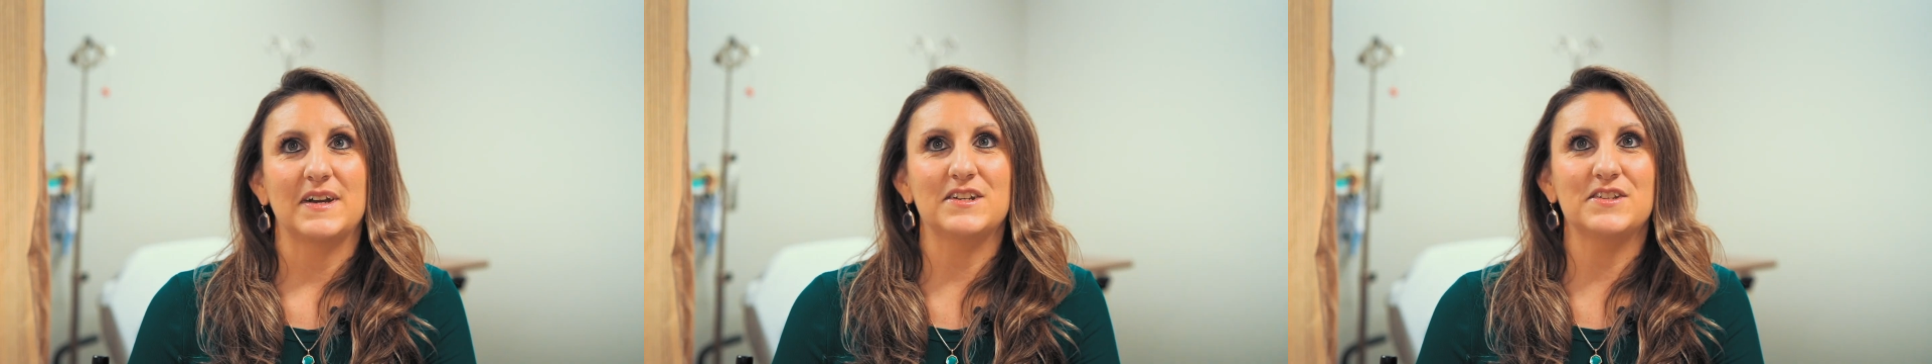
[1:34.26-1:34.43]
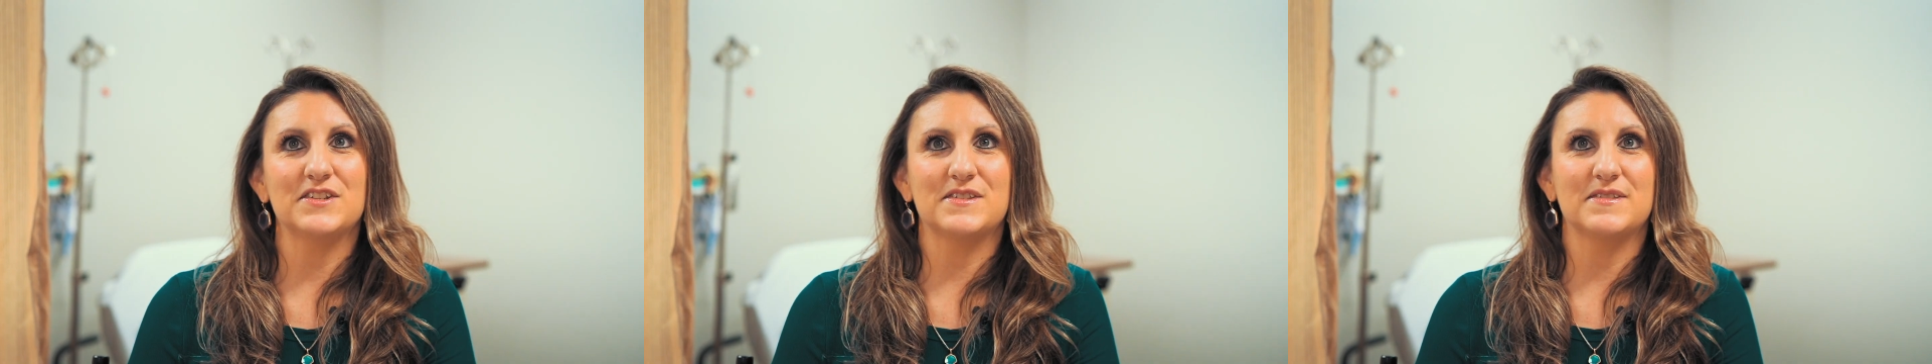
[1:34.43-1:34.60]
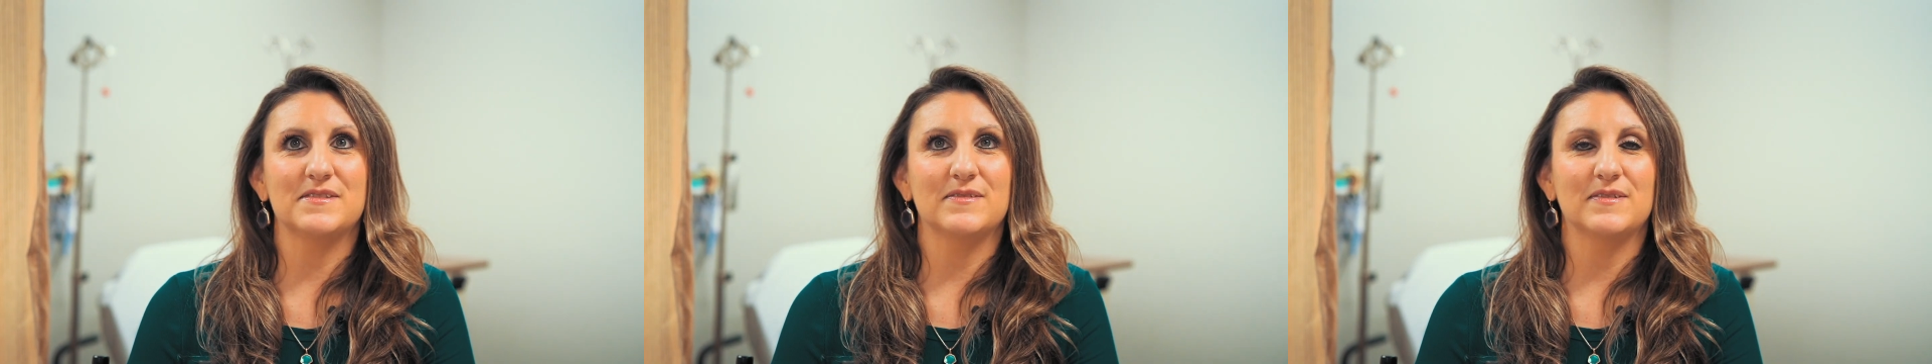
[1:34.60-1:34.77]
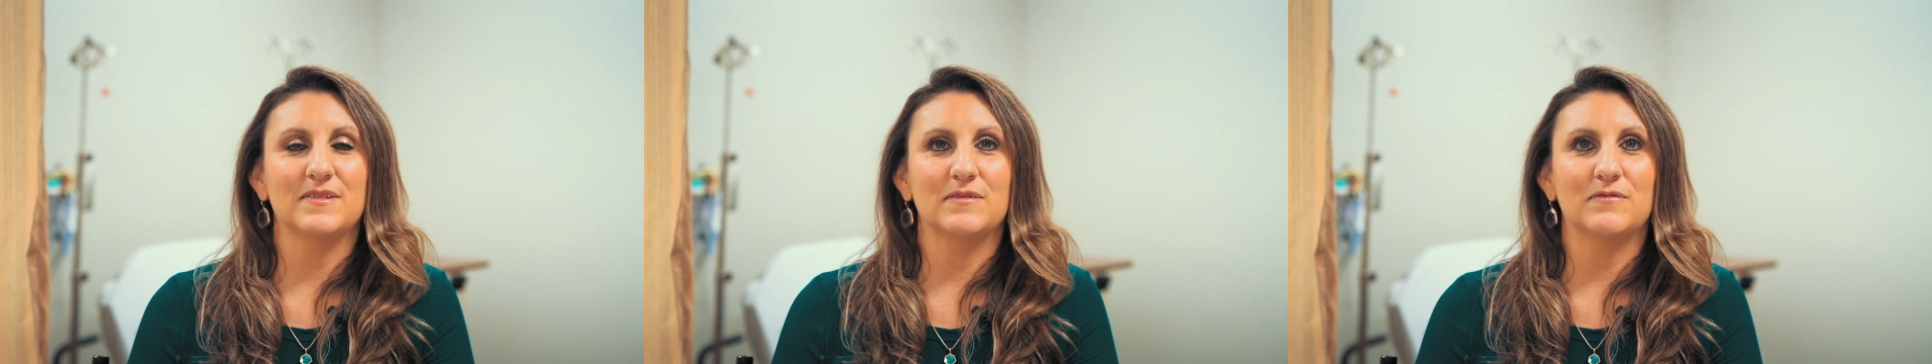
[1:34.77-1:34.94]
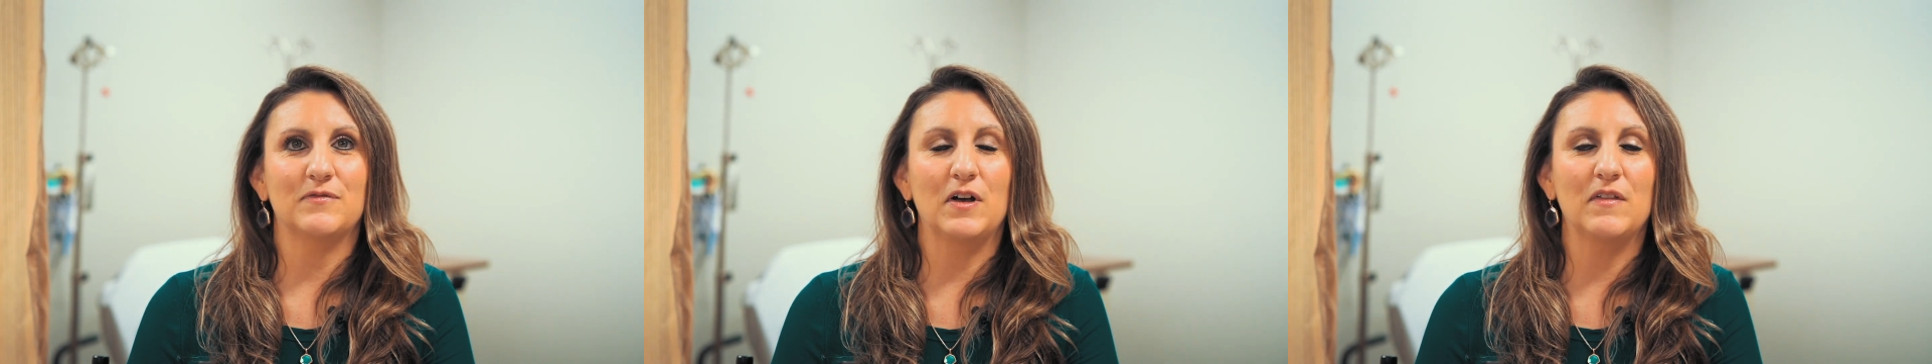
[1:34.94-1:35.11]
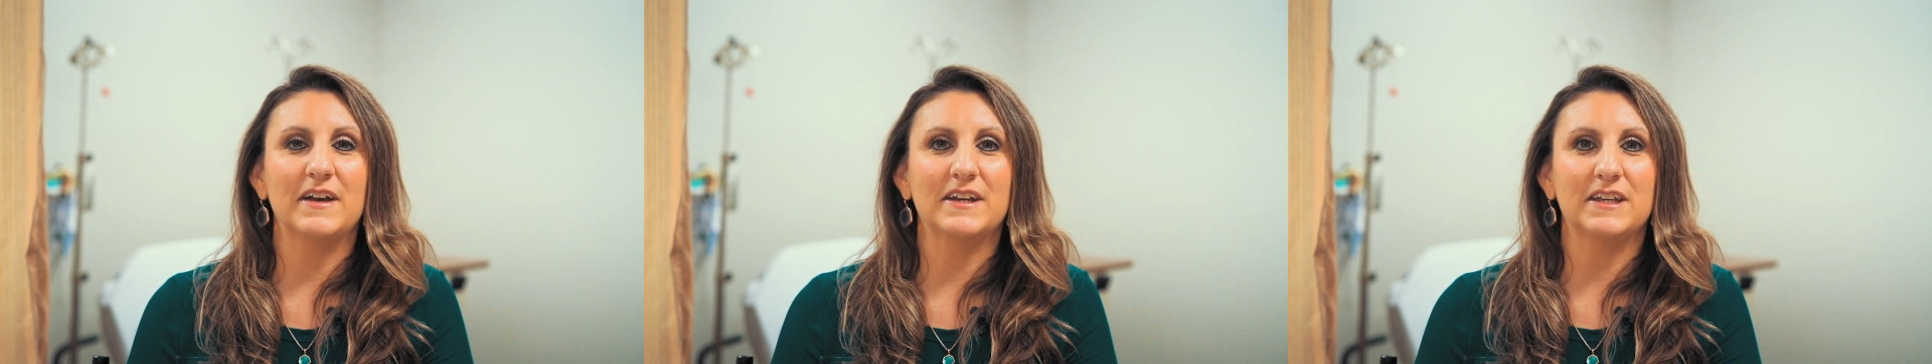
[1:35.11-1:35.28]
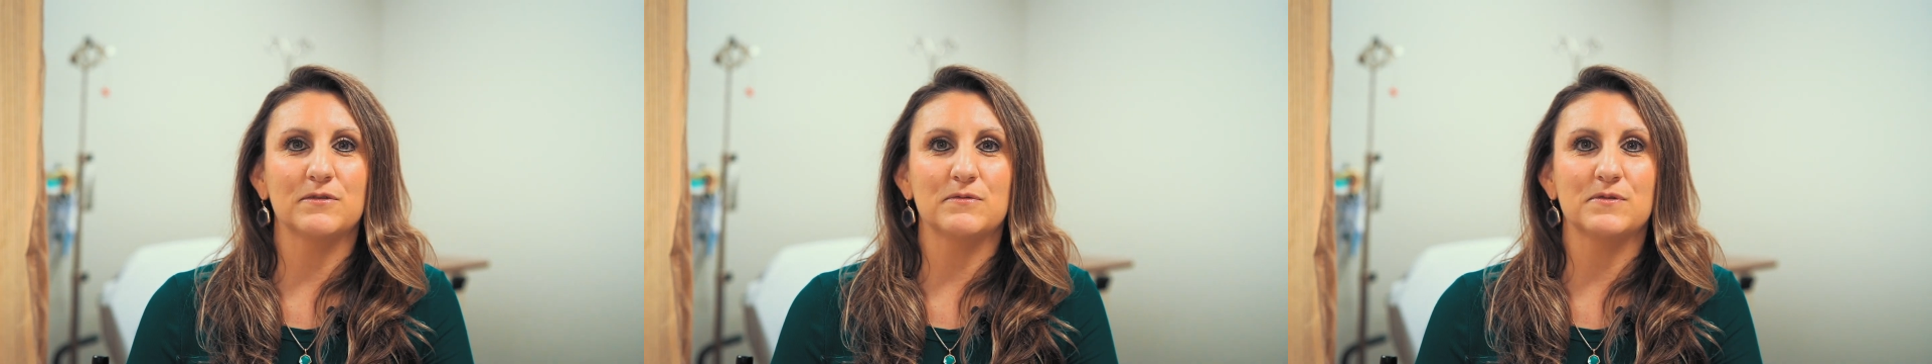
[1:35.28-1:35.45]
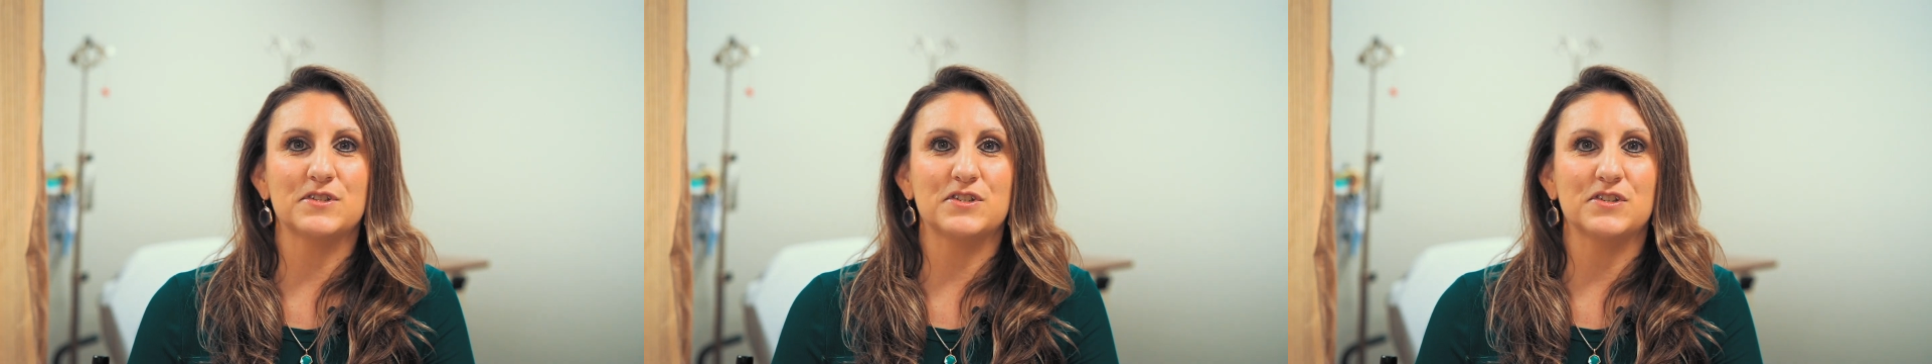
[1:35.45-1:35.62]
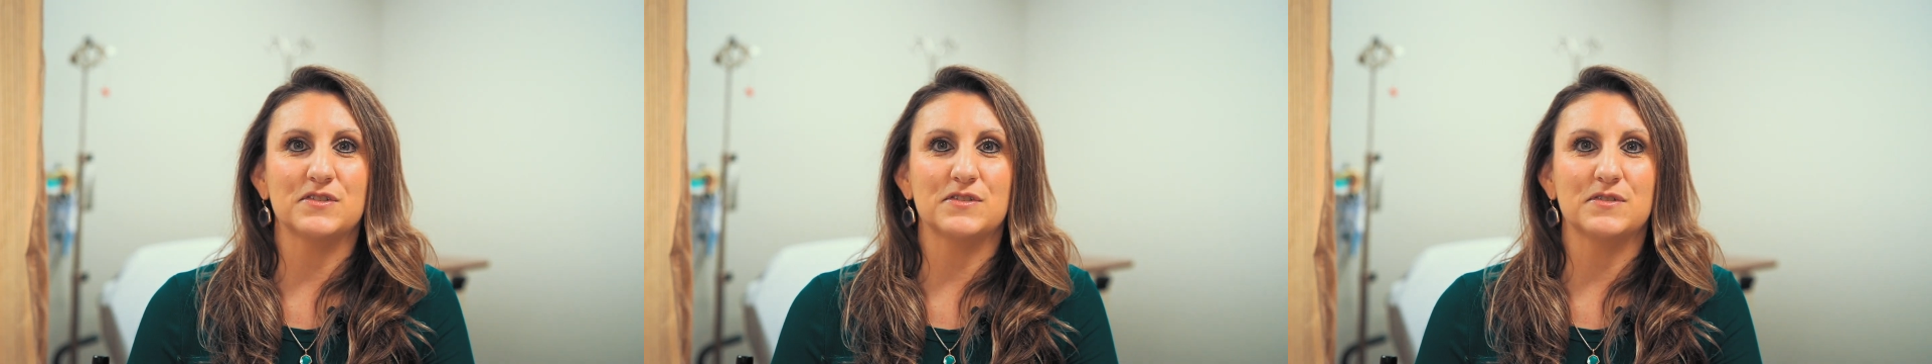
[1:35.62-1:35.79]
I just felt like it
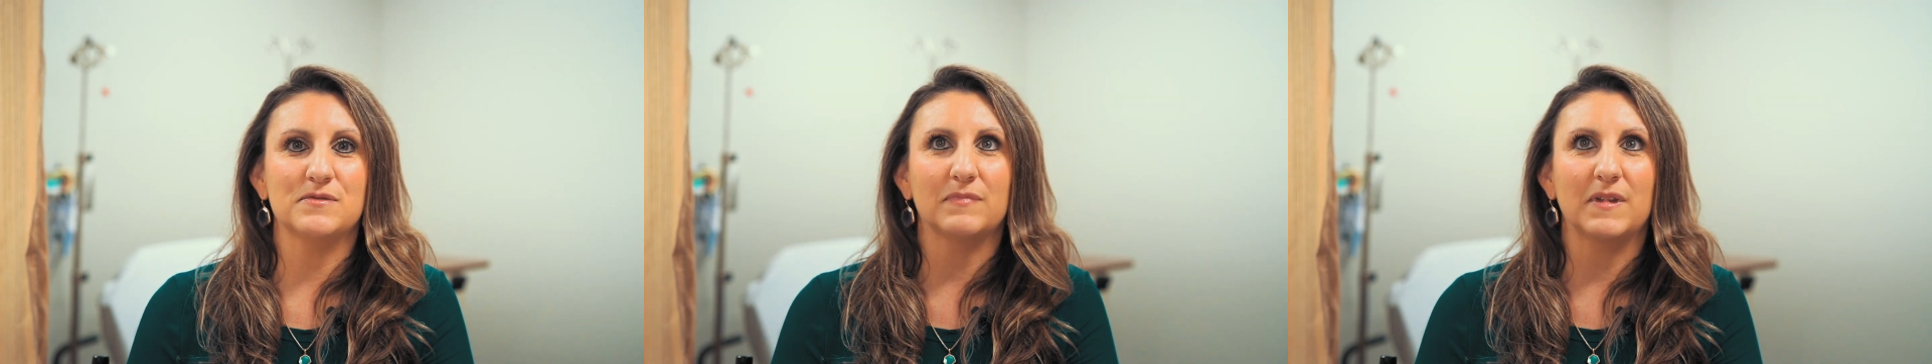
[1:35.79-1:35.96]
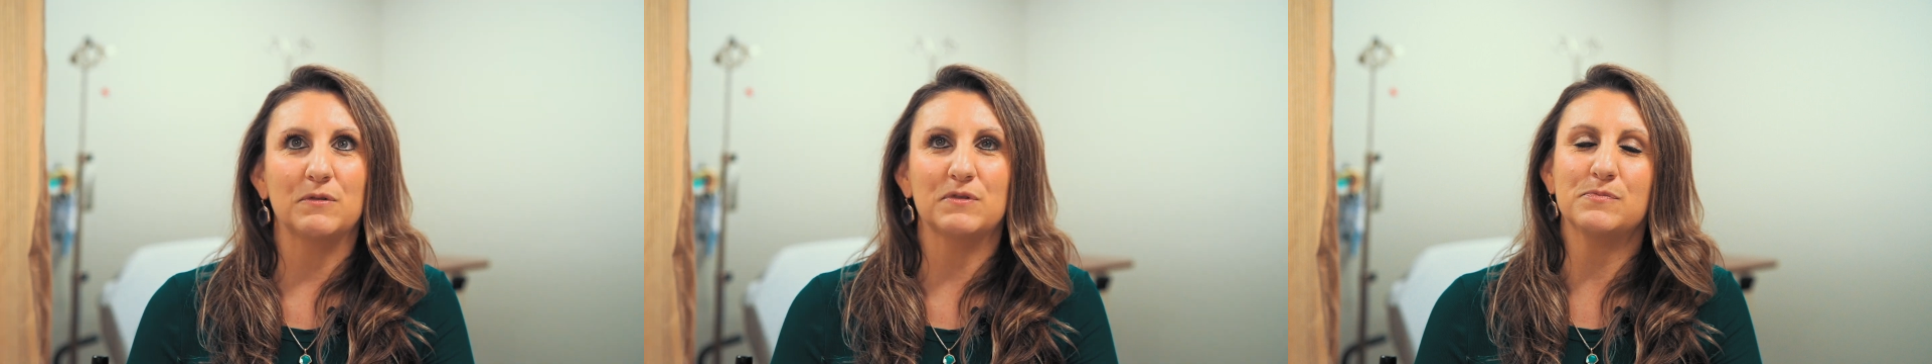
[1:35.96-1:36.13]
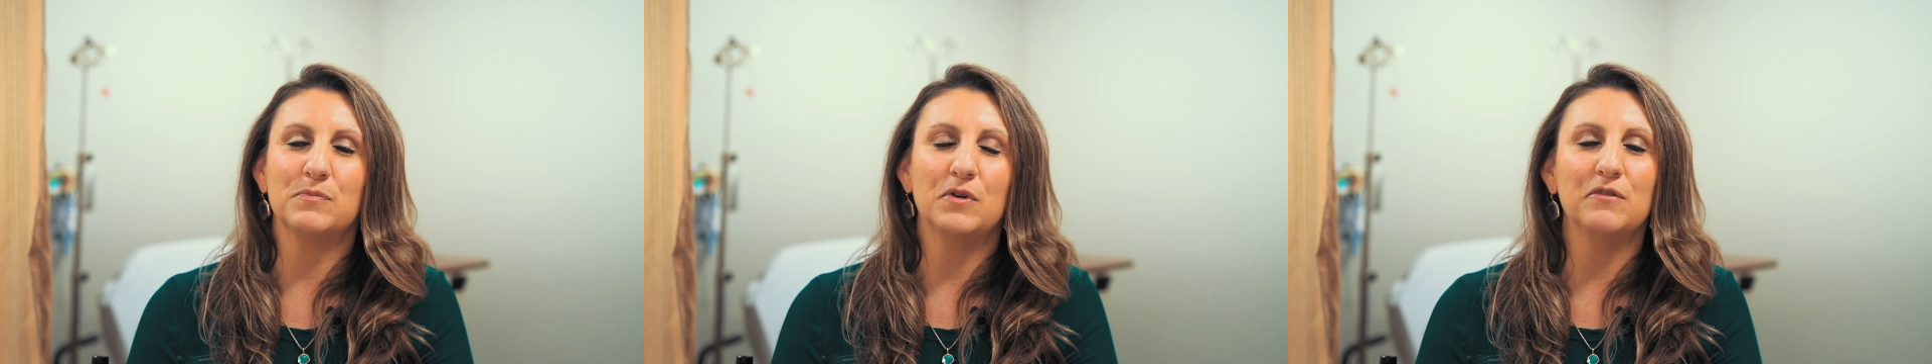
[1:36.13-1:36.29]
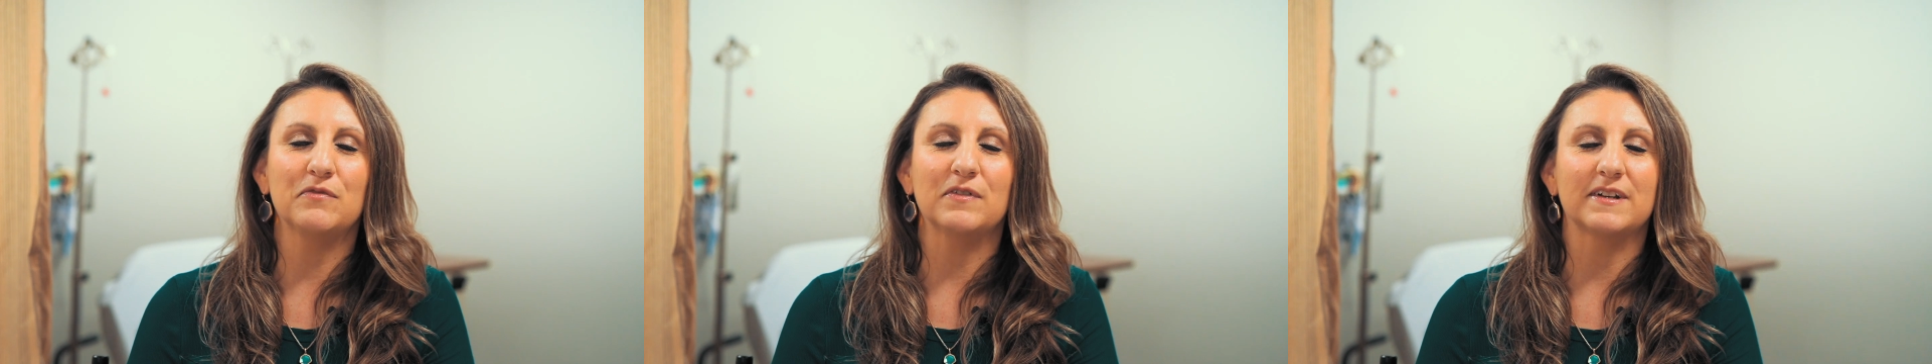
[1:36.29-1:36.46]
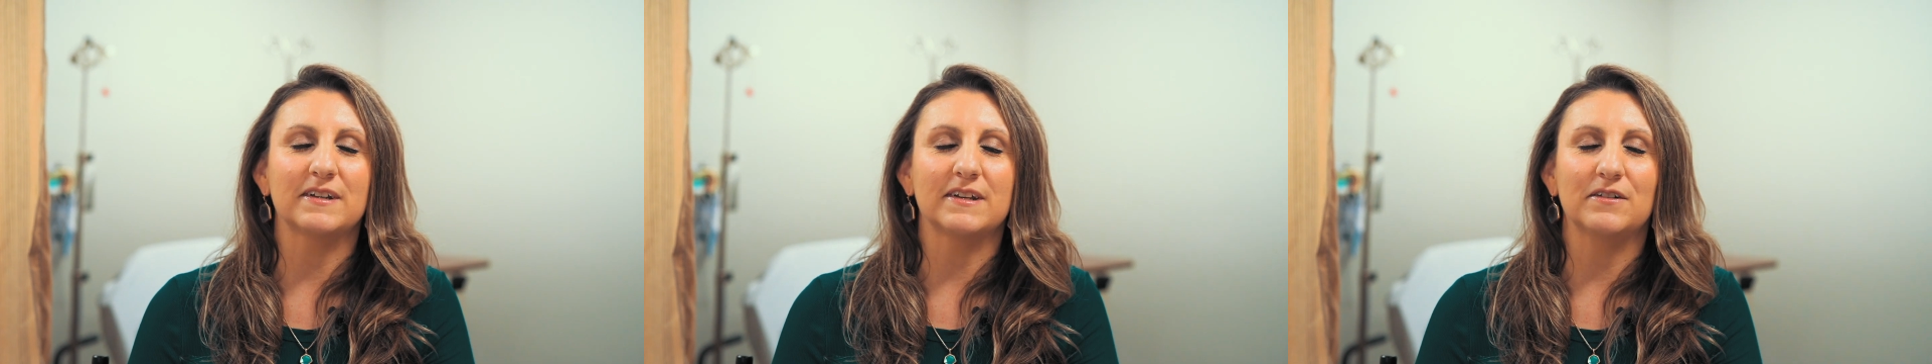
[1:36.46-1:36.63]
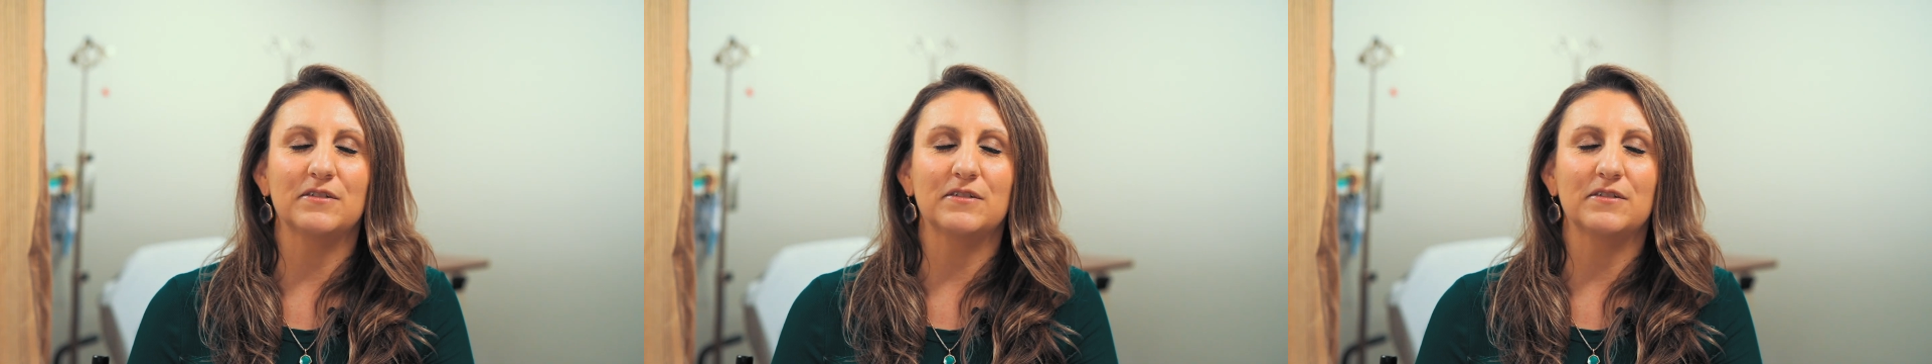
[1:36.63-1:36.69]
was just, it was perfect.